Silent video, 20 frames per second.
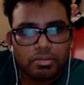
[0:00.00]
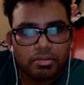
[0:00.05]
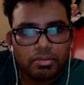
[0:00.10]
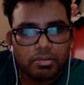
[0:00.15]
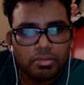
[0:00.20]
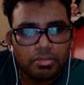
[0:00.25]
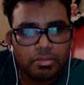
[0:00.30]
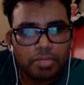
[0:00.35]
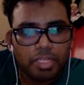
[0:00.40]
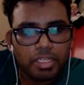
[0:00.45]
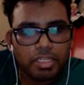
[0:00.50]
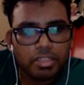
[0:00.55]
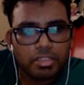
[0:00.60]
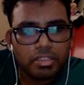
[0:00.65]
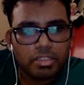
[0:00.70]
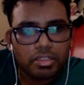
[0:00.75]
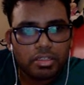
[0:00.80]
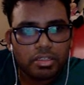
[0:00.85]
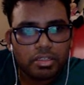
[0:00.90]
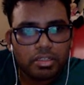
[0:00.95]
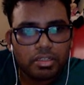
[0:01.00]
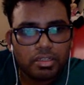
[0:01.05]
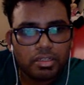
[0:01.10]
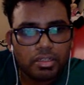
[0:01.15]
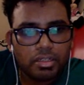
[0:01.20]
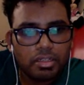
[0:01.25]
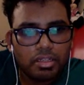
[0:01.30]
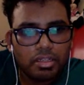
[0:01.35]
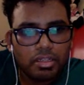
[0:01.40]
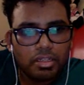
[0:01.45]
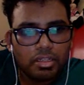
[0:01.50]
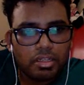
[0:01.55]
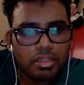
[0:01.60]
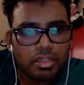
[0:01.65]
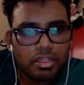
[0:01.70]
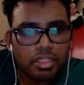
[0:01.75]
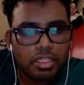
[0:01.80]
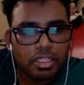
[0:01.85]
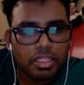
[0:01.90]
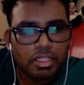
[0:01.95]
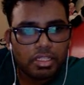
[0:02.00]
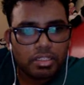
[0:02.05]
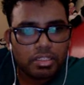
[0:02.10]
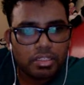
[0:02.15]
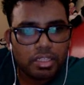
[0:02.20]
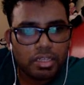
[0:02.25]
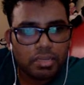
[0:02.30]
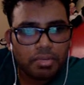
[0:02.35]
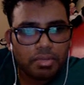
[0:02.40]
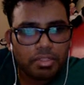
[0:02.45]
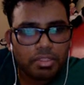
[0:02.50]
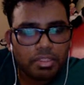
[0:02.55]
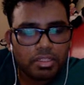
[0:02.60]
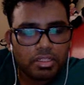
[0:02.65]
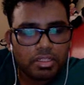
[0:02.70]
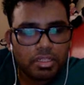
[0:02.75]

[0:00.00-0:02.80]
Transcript: We made it. And then save it.